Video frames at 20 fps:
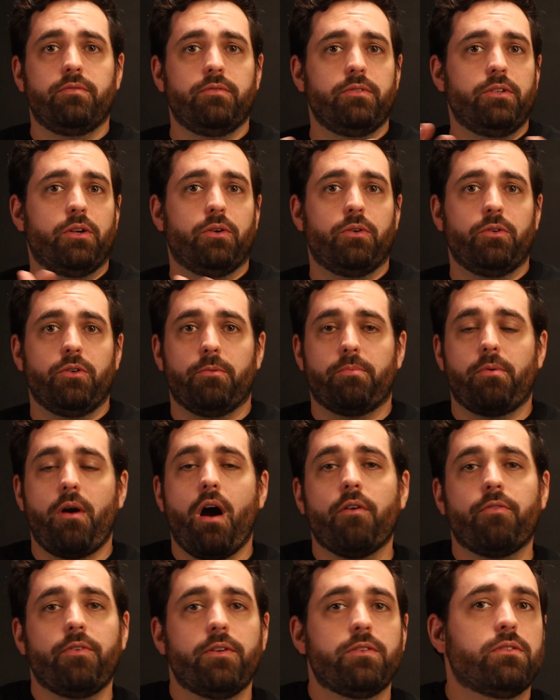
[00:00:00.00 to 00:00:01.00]
you know, your
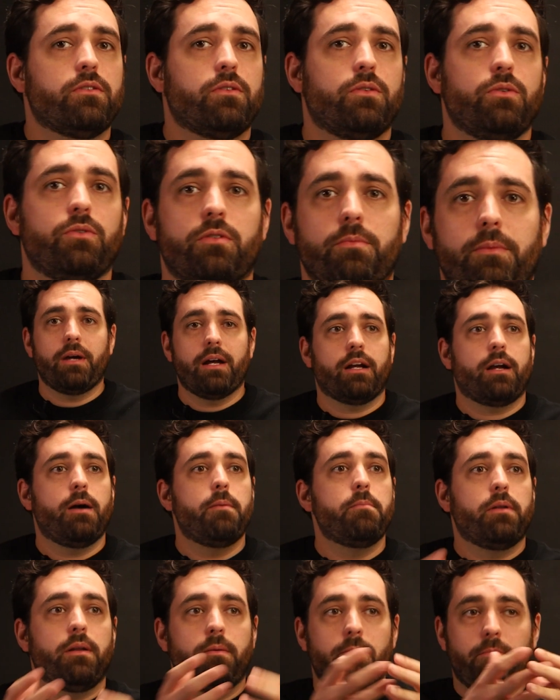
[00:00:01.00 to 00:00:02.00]
profits to some kind of
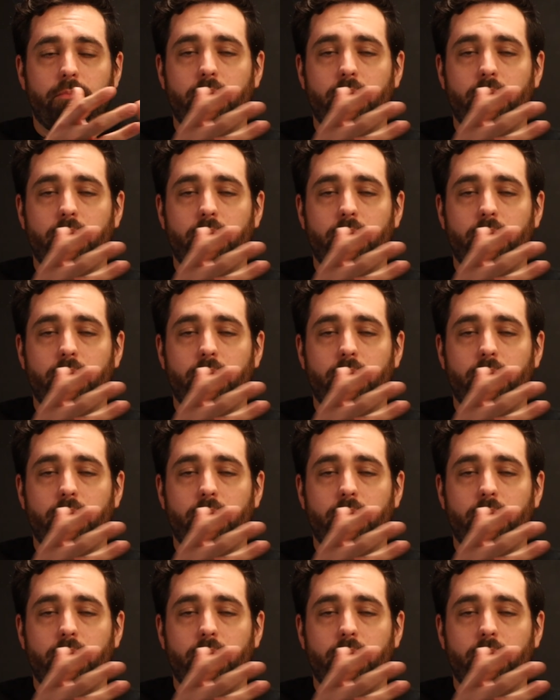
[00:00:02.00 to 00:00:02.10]
company.